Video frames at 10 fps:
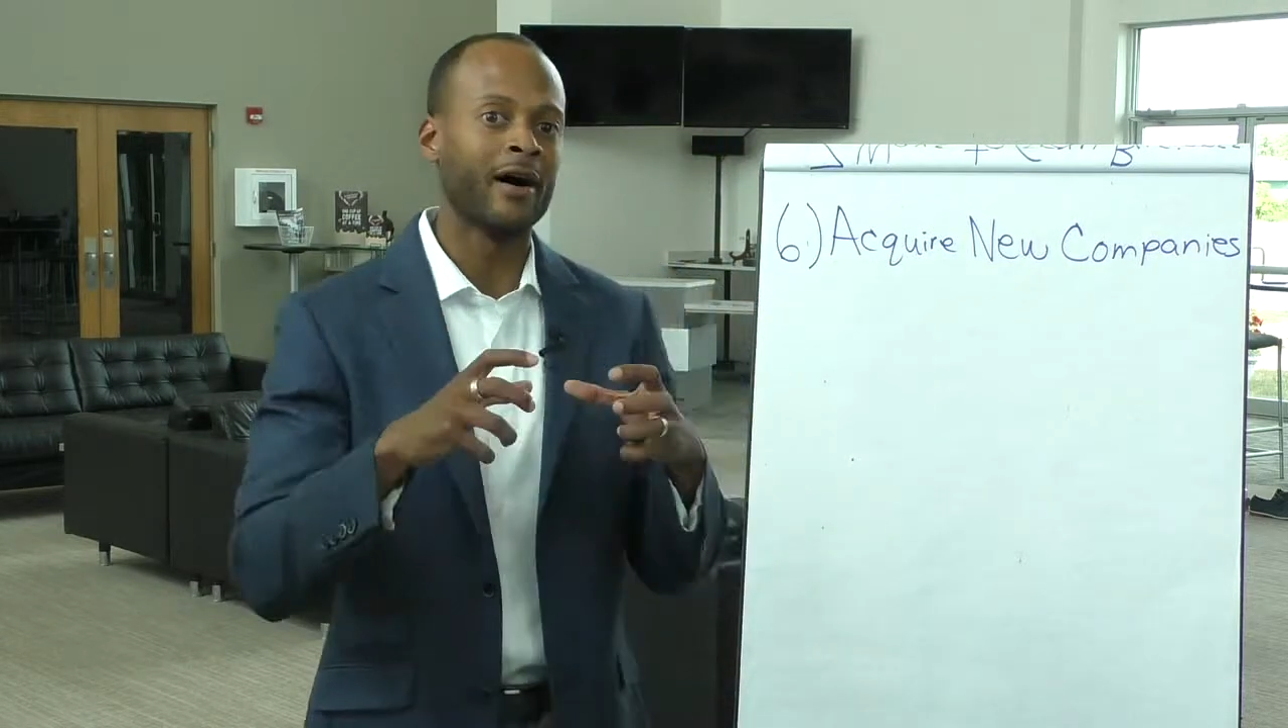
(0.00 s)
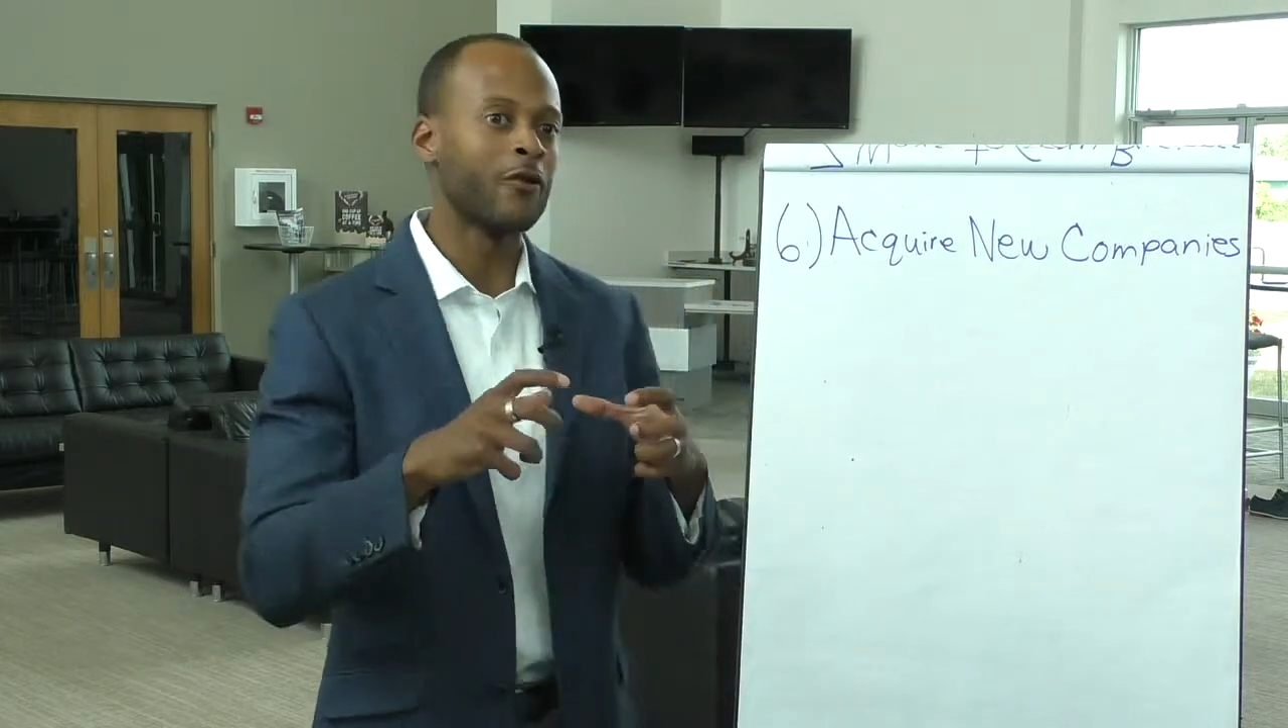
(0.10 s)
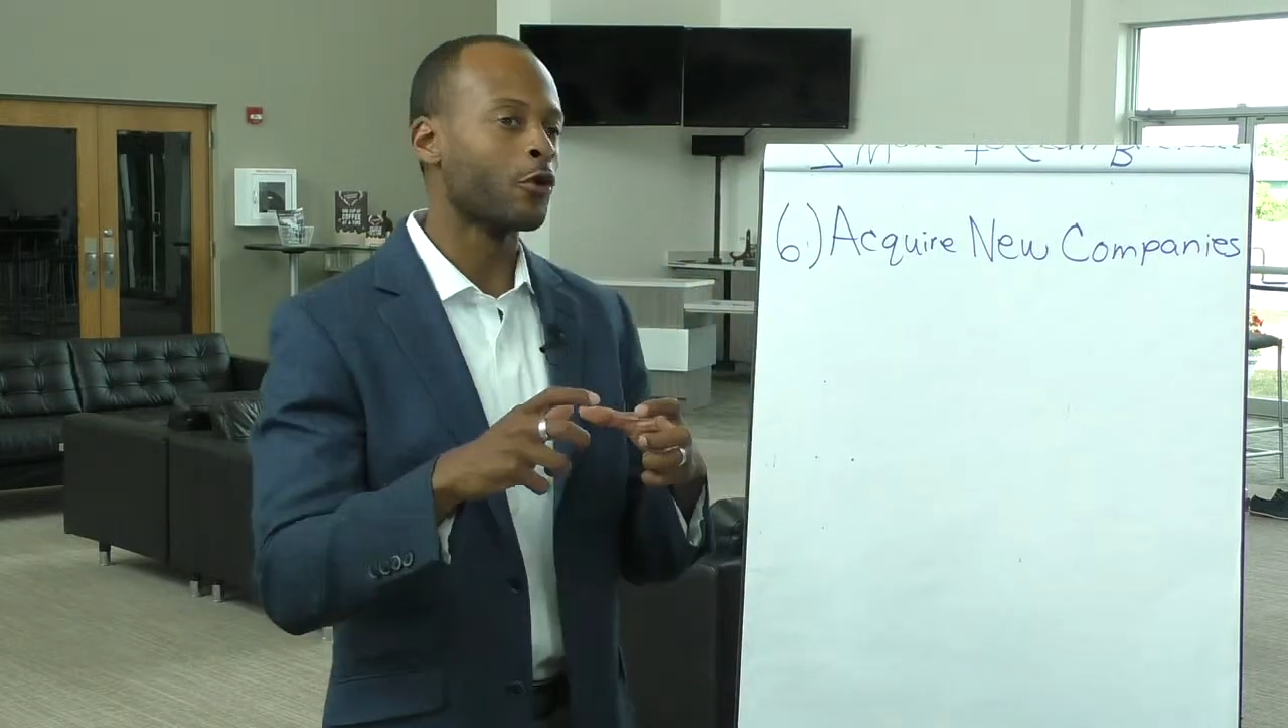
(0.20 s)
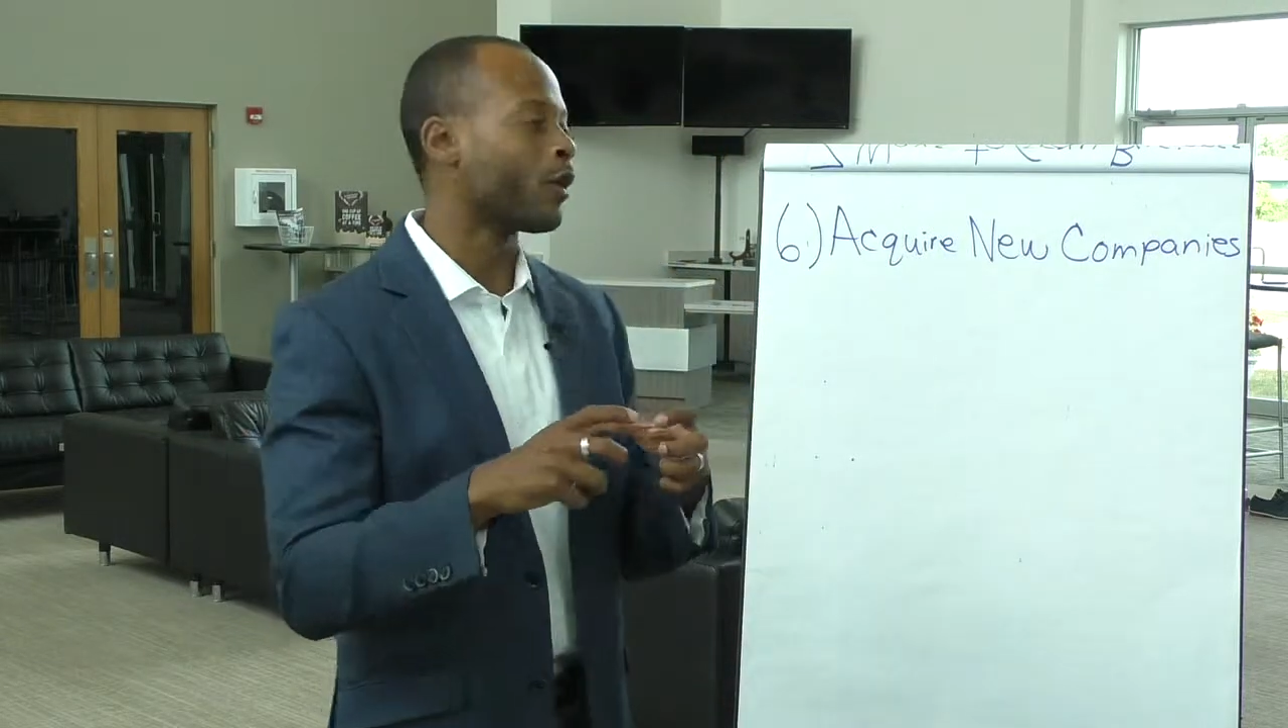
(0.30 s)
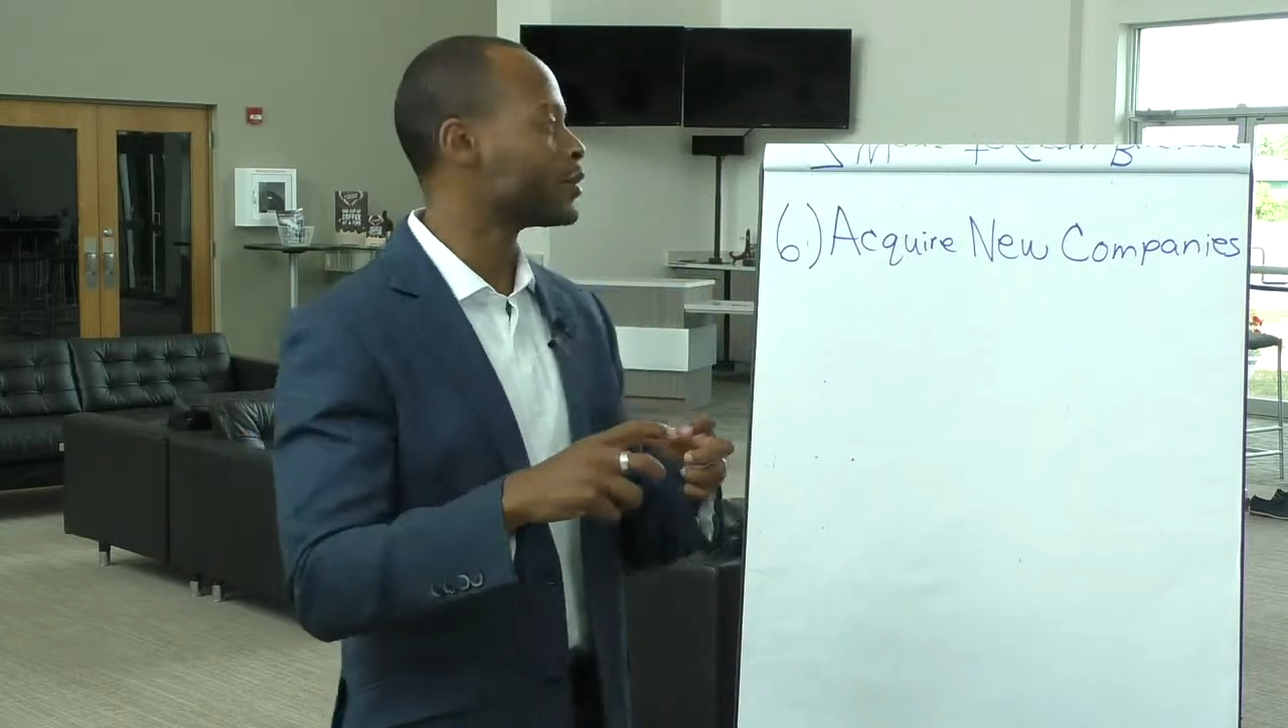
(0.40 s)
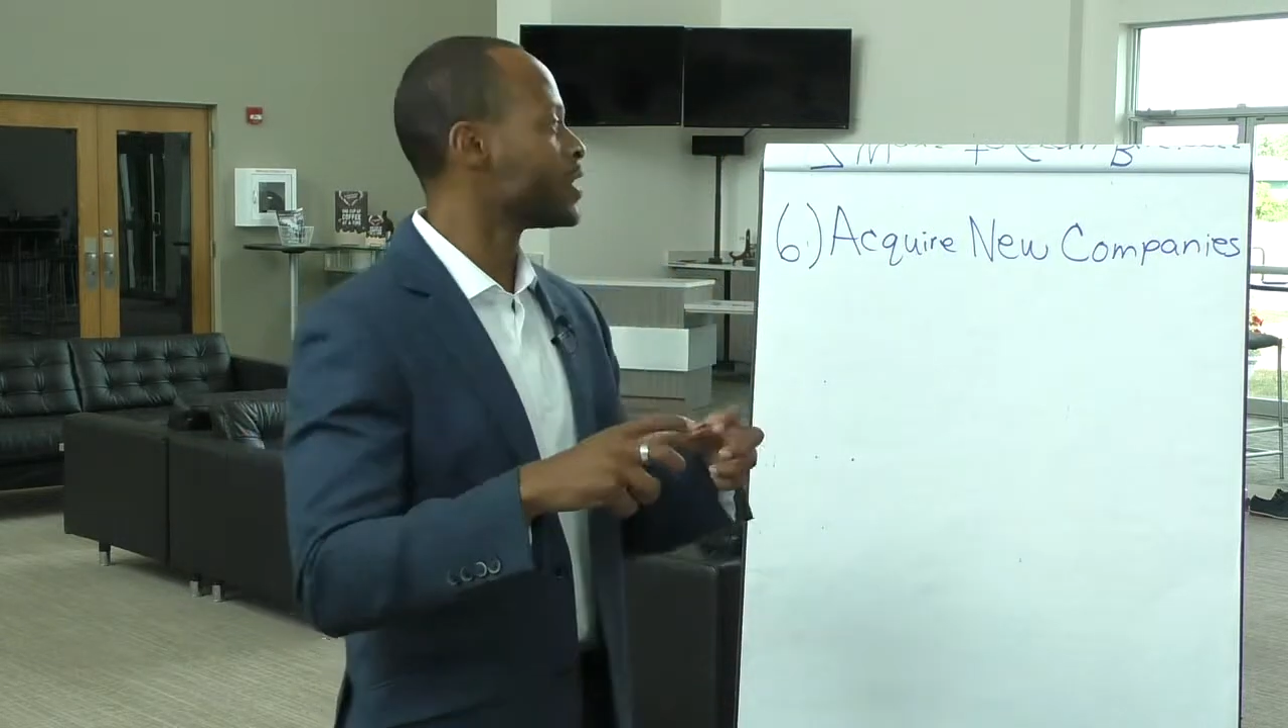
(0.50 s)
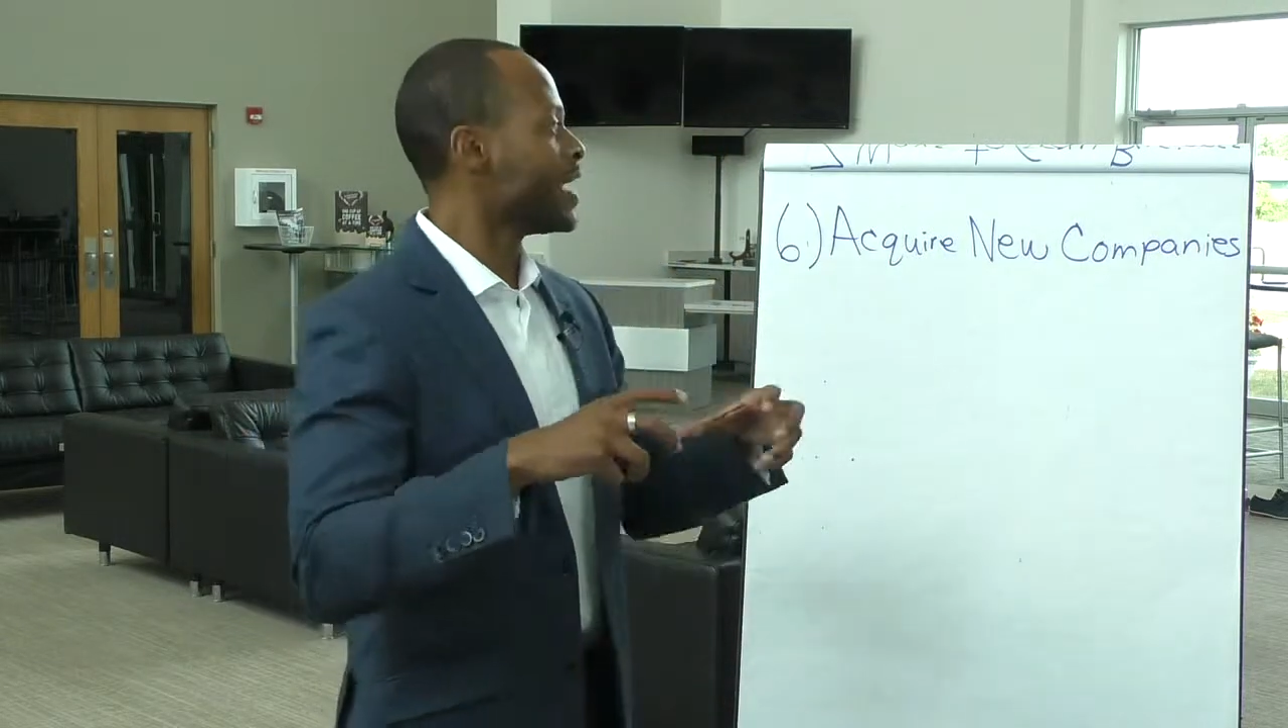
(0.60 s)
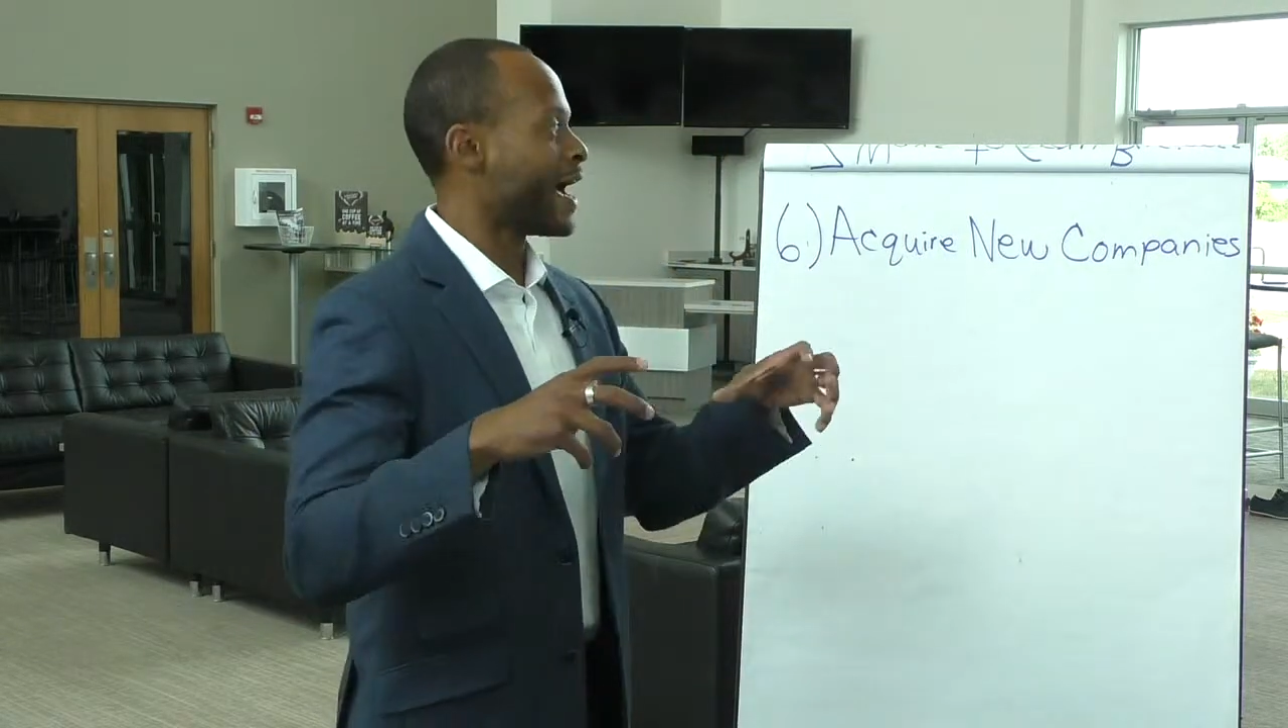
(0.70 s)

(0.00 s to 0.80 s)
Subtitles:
other ones